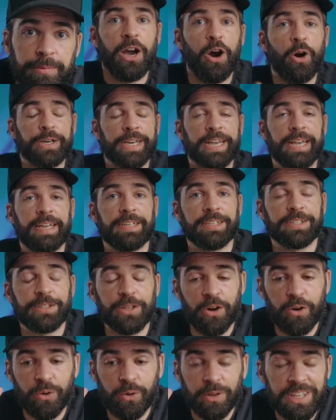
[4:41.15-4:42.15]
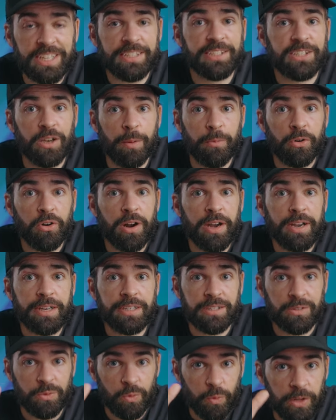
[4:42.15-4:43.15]
Okay, so let's
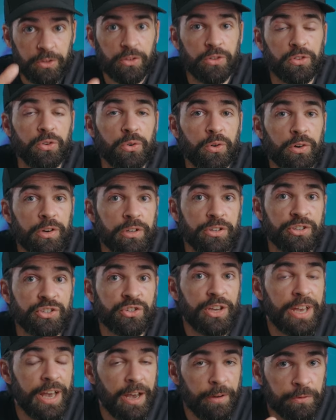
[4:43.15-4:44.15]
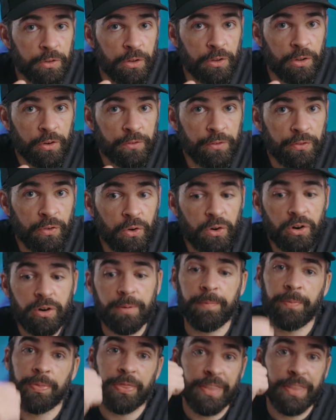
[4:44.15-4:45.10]
summarize. What tutorials do you have to look for?